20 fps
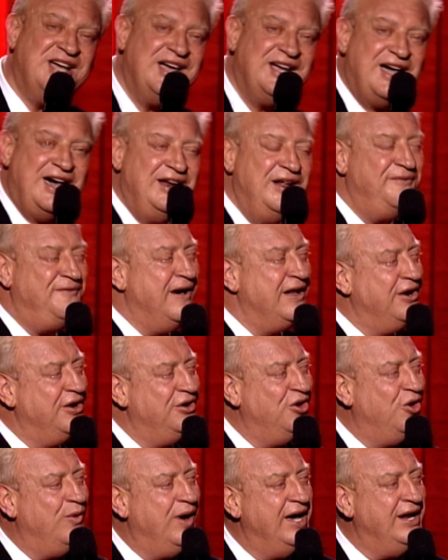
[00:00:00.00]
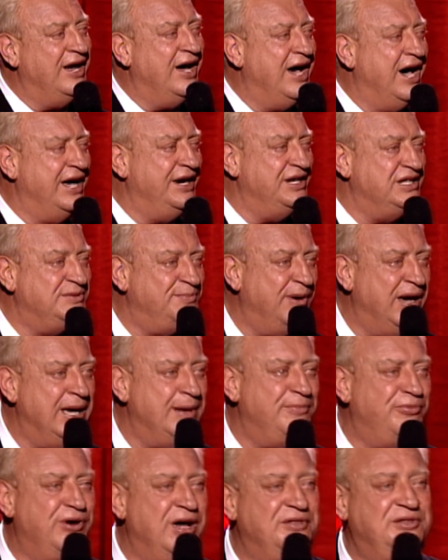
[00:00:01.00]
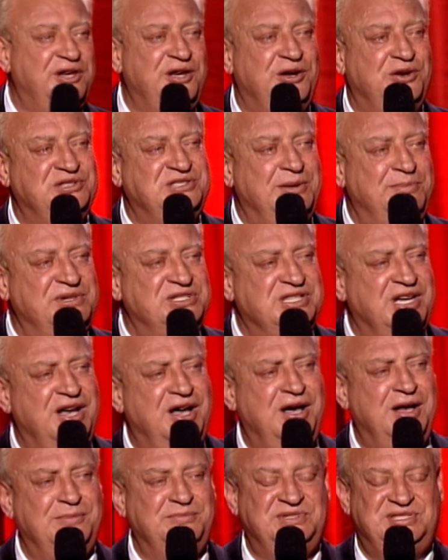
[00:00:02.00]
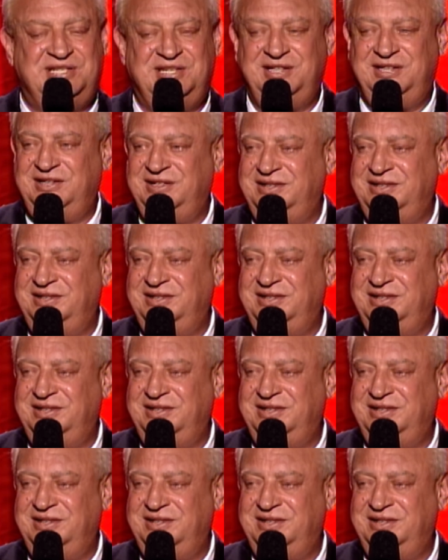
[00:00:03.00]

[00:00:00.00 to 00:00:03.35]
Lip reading: I got. He found a new way to hide his bad breath. He holds up his arms.